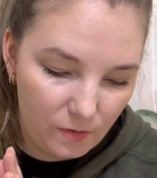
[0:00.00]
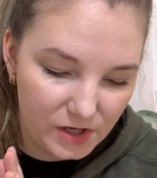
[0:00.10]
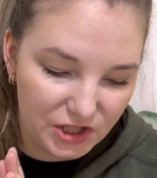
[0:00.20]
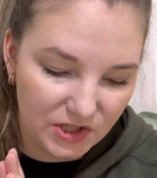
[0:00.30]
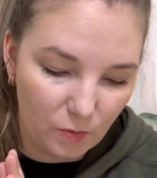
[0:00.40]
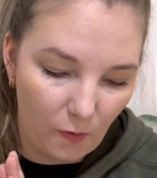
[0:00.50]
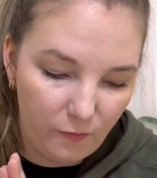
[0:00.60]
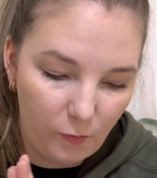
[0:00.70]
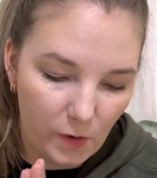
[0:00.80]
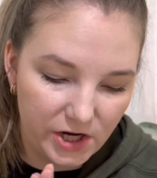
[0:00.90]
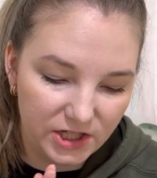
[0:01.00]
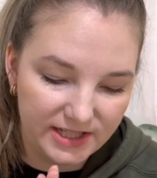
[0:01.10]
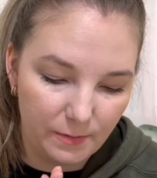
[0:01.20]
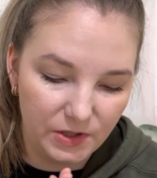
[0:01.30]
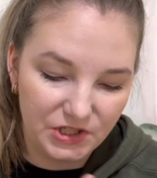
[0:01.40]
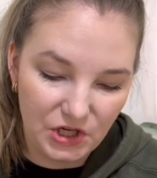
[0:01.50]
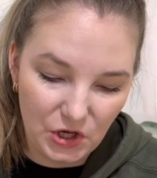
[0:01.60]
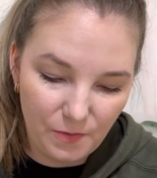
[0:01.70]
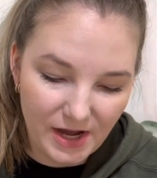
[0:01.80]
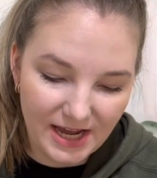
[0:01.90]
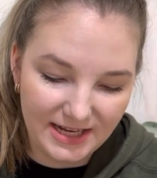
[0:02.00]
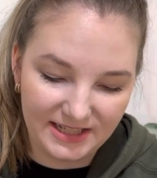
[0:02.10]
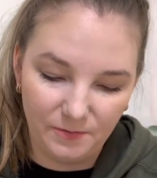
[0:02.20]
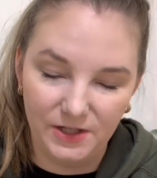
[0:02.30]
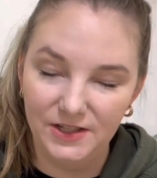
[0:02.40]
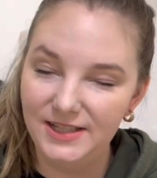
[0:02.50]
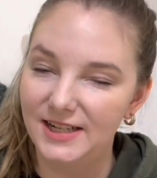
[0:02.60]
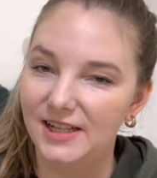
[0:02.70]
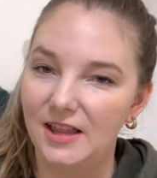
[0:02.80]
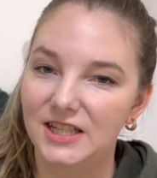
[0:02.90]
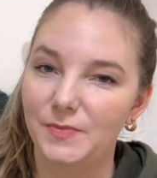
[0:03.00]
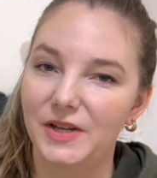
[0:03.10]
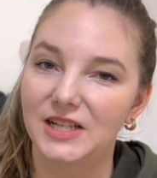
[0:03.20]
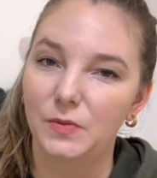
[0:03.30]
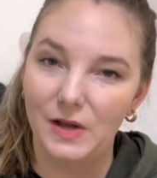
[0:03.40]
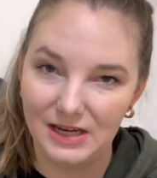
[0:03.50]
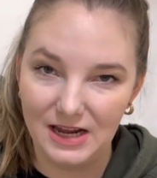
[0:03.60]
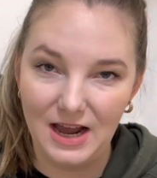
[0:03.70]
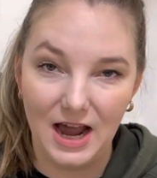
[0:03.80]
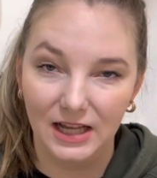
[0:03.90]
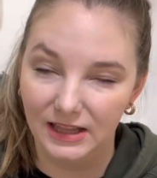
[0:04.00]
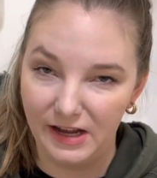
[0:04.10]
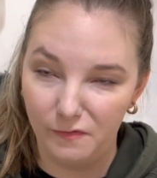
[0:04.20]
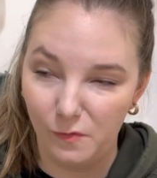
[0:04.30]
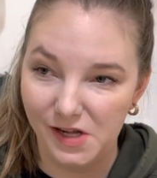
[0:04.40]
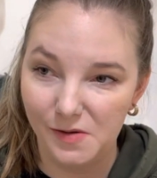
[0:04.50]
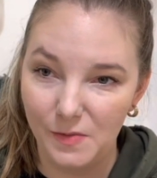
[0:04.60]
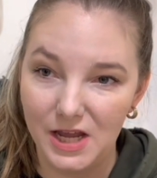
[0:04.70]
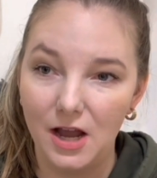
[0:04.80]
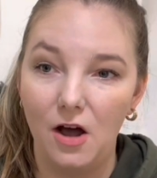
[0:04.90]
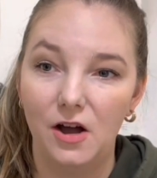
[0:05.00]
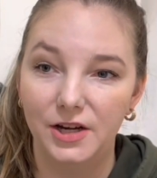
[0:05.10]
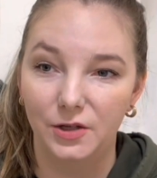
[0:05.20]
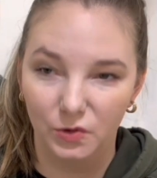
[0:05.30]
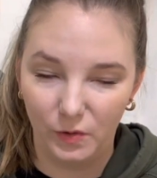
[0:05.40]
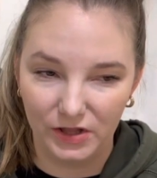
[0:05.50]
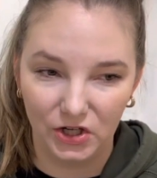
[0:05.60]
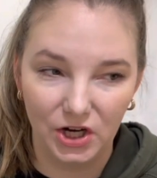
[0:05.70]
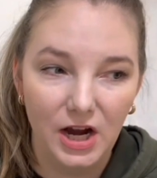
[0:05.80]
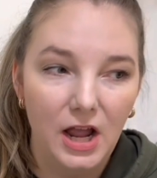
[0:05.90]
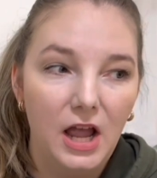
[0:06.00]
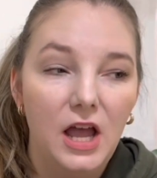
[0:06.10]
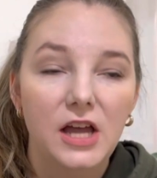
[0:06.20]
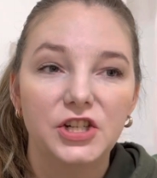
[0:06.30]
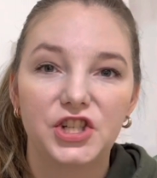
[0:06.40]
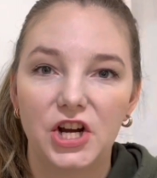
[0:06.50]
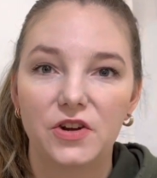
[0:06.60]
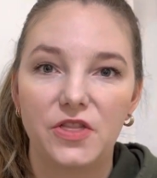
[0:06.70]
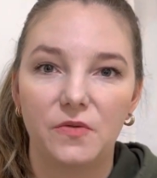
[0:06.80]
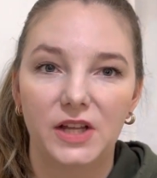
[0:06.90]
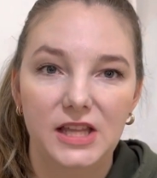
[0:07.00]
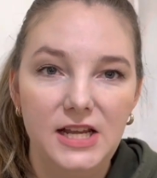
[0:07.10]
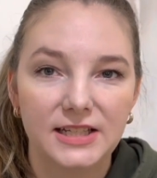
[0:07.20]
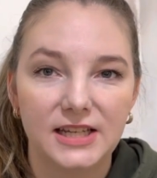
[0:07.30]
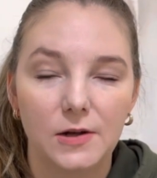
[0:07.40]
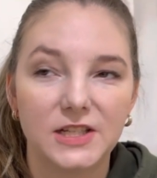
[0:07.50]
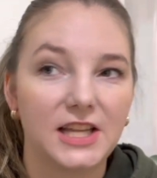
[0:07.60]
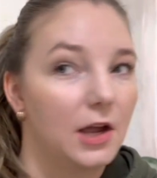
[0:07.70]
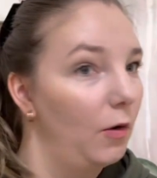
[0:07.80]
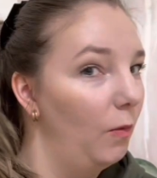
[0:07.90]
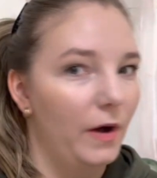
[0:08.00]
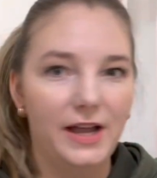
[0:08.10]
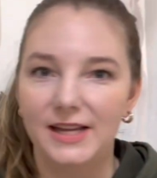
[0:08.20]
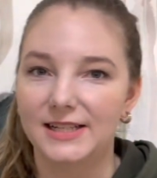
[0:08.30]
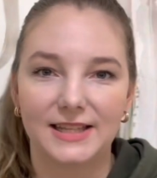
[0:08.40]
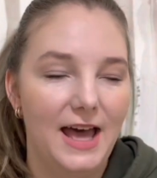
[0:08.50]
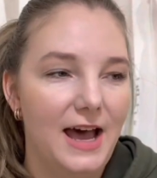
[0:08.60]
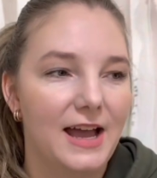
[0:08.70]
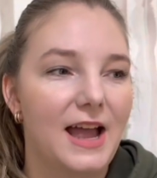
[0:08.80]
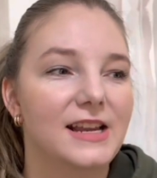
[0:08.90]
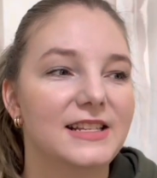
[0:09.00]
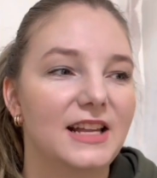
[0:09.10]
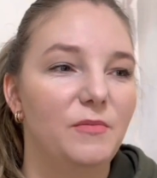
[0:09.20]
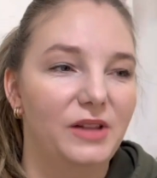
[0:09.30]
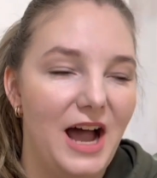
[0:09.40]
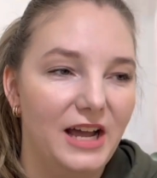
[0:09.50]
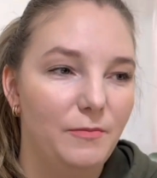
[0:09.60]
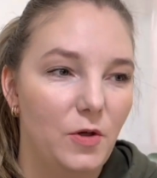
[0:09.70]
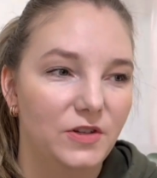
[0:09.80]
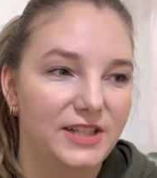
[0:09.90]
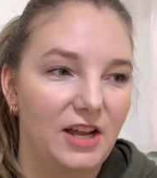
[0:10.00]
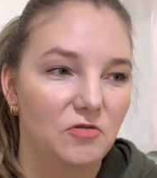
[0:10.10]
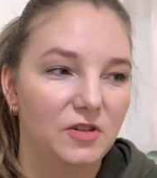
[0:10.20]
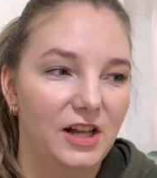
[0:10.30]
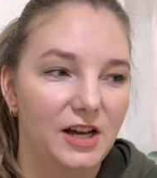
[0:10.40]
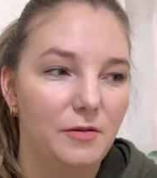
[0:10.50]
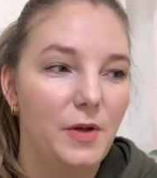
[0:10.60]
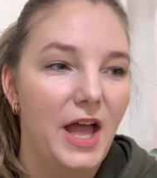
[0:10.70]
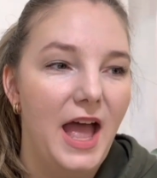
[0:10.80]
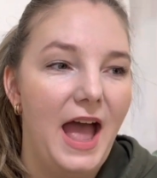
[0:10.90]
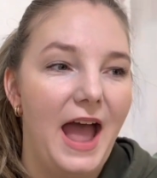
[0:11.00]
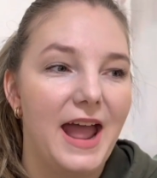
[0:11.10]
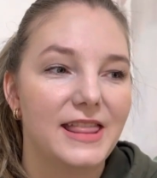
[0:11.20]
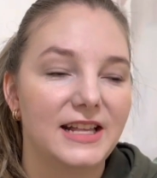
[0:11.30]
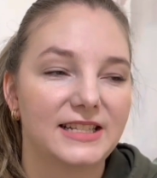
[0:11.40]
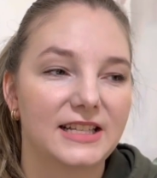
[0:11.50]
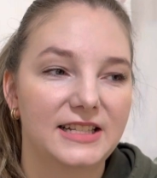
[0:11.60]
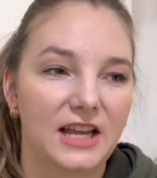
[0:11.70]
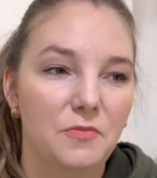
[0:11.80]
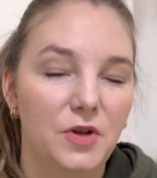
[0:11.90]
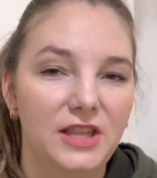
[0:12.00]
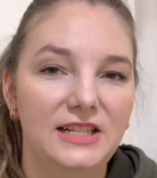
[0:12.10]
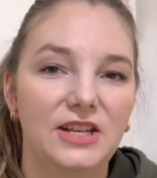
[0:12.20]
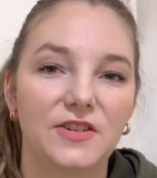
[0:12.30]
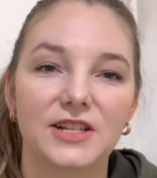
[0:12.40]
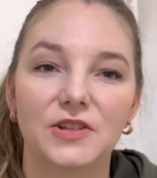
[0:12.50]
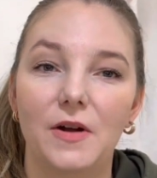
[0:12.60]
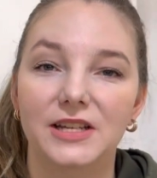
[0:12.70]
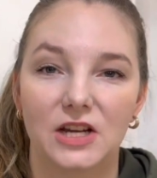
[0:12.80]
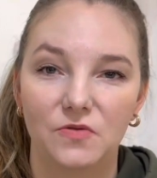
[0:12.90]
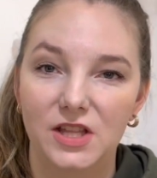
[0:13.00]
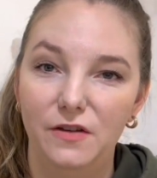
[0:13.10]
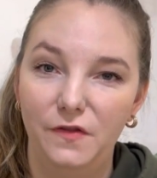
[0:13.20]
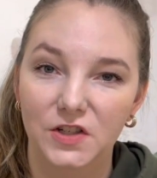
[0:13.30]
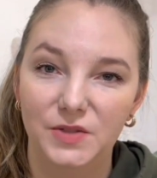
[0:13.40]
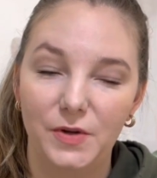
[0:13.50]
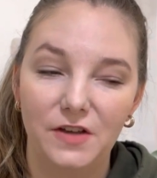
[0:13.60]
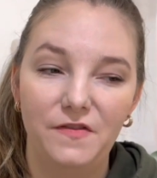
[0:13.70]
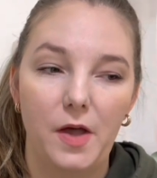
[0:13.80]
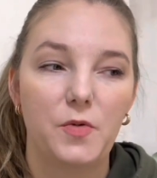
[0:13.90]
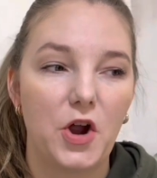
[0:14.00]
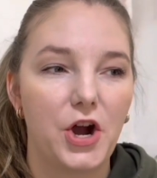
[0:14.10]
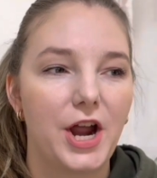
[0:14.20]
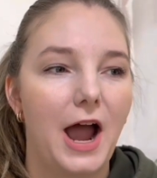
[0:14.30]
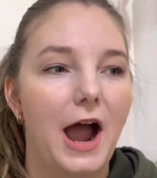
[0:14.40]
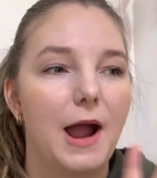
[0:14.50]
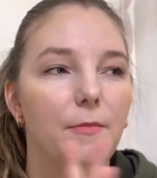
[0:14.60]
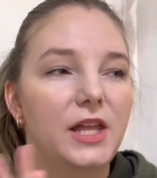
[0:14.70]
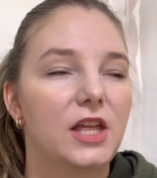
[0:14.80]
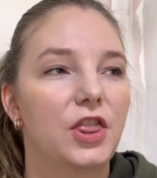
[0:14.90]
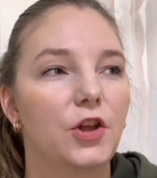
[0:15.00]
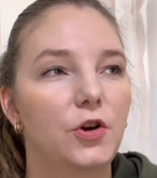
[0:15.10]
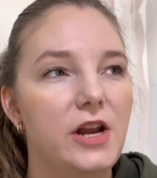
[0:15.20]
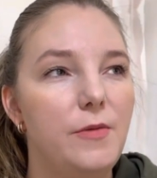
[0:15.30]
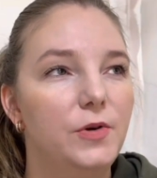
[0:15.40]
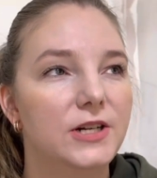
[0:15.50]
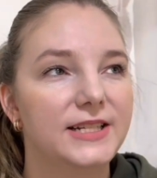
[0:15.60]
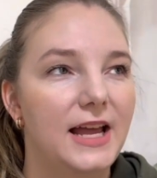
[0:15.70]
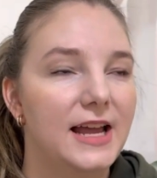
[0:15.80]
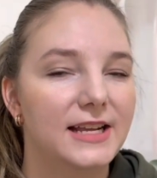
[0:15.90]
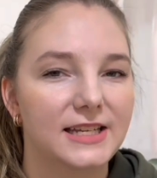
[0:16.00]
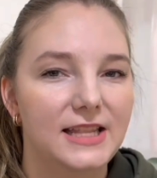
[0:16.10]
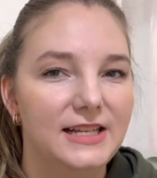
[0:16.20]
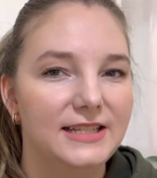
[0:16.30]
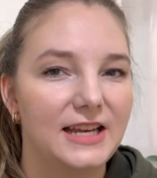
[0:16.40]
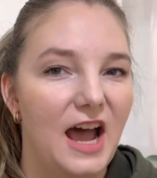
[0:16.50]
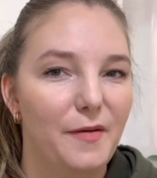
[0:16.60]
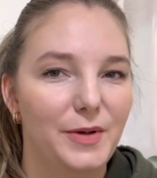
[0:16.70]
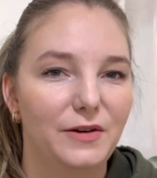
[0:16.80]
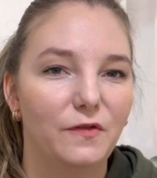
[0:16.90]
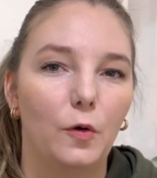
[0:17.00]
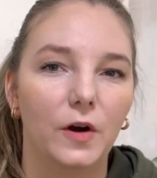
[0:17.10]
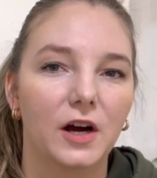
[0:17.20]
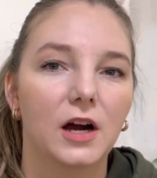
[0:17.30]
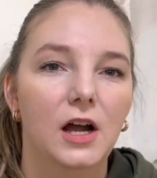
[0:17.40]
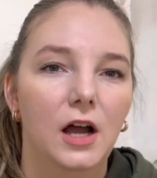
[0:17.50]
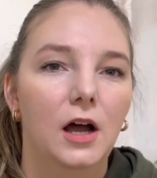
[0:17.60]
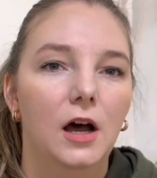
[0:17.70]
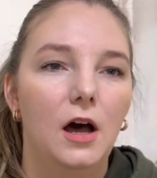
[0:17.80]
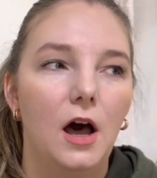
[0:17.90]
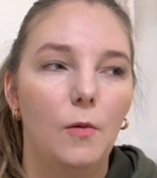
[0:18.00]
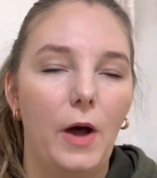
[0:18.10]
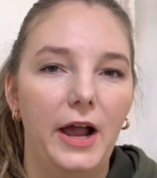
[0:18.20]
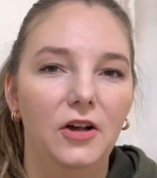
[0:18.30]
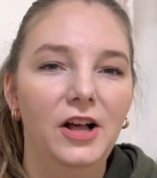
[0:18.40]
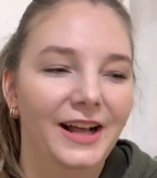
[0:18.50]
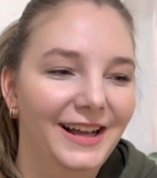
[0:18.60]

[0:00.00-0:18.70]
which is Wolf Warriors number 2 by Casey Mills. I saw this because Whitney at Life With Me on Twitter shared the release, and I was like, what is that? And it's a Black motorcycle club, and this is the second book in the series. So I did read the first book in February. I'm like 30% into this and have been for a while.